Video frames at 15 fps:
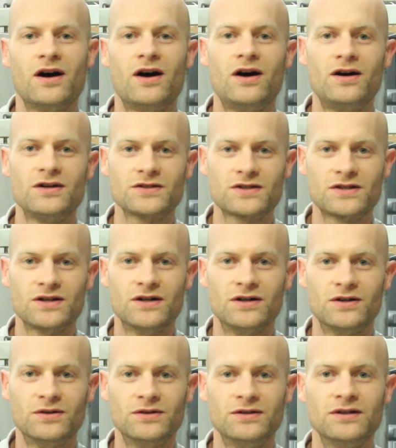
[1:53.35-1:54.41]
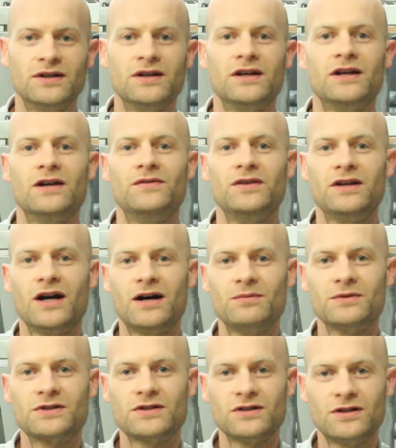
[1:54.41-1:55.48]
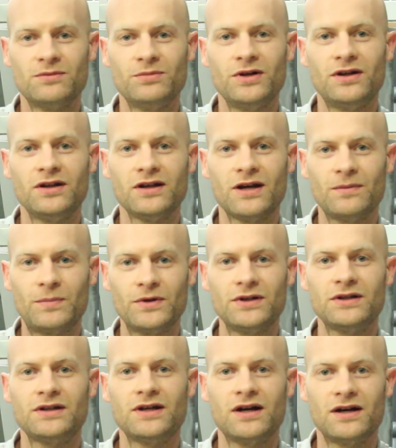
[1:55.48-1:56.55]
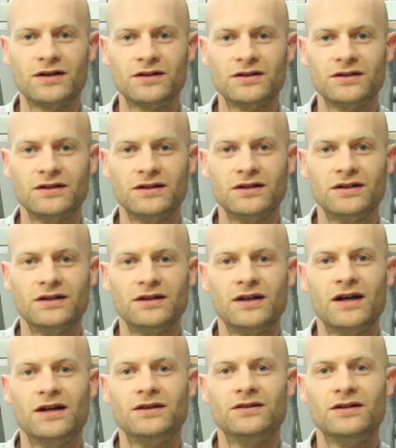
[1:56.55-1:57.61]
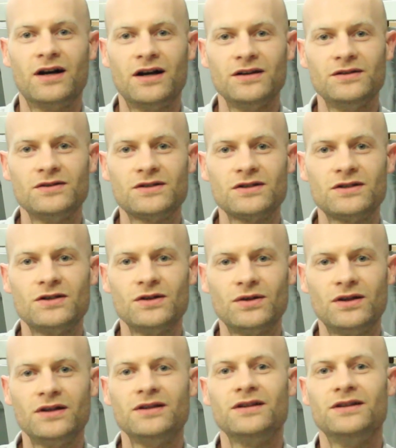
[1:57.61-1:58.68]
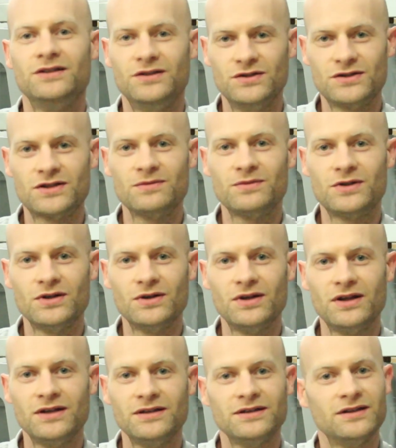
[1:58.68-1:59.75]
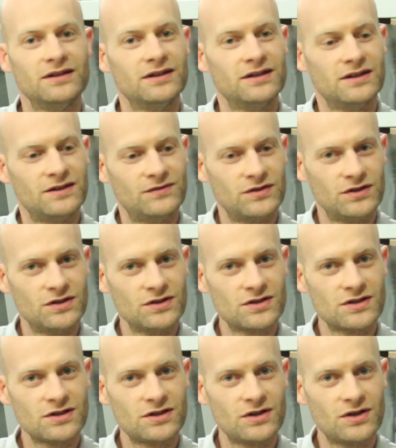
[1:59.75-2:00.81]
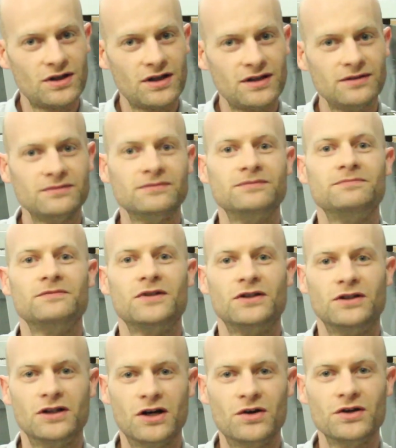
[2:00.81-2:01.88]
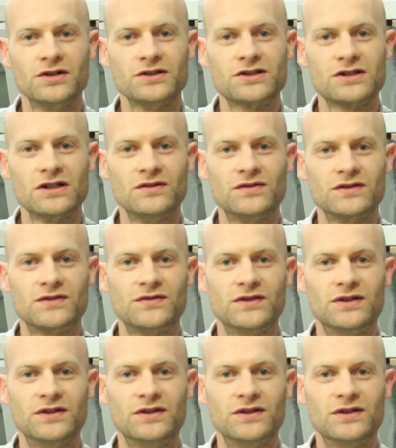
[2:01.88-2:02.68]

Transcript: Also, if you got material building up on your cutter and you're not using coolant, then use some coolant. If you're using coolant, lower your surface